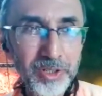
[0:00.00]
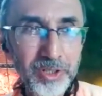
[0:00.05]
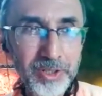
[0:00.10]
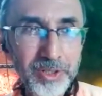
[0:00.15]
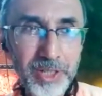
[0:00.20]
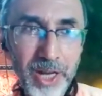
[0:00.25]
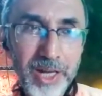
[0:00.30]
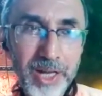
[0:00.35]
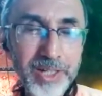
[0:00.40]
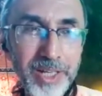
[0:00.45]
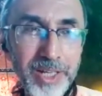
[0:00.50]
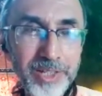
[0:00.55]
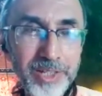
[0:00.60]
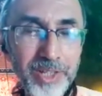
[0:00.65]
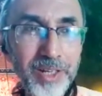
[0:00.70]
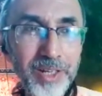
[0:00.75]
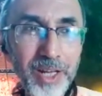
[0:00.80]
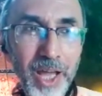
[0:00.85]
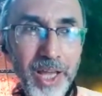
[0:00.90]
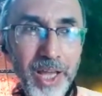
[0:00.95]
Darkness
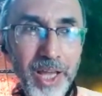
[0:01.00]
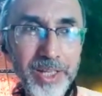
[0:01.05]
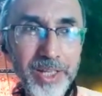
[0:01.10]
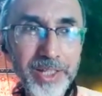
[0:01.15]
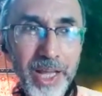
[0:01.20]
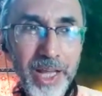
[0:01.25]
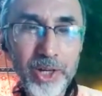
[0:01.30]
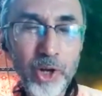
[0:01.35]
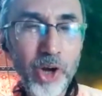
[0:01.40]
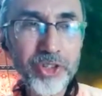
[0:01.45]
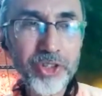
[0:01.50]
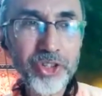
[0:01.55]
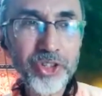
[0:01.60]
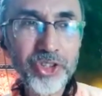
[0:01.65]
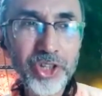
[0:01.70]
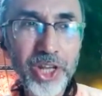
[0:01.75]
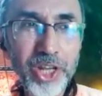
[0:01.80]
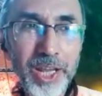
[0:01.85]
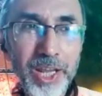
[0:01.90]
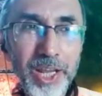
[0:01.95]
and light cannot
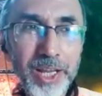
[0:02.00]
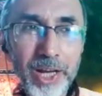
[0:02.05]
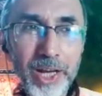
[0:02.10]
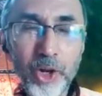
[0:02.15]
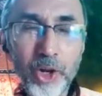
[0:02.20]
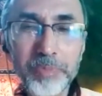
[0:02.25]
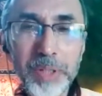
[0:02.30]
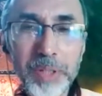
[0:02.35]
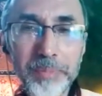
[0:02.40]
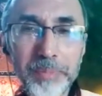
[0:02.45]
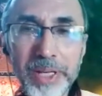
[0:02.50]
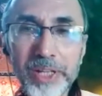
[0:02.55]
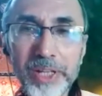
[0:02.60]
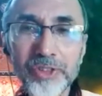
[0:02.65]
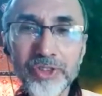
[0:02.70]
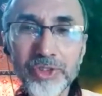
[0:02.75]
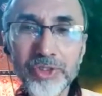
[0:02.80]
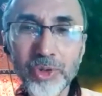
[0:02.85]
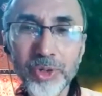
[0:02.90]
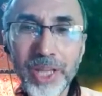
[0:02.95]
be
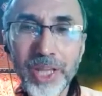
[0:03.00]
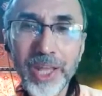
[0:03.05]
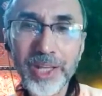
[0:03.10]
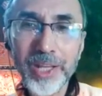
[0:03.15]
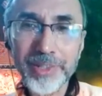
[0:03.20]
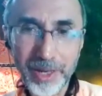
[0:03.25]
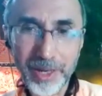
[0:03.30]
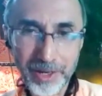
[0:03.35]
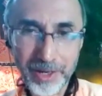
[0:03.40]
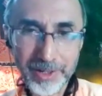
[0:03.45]
mixed together.